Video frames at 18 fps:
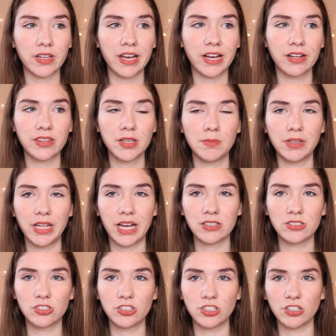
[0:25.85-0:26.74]
I got them
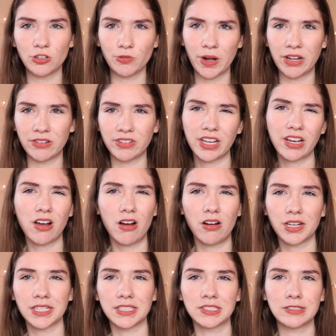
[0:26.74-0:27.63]
last year around like
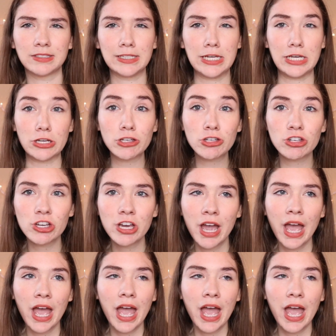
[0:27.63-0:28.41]
August-ish.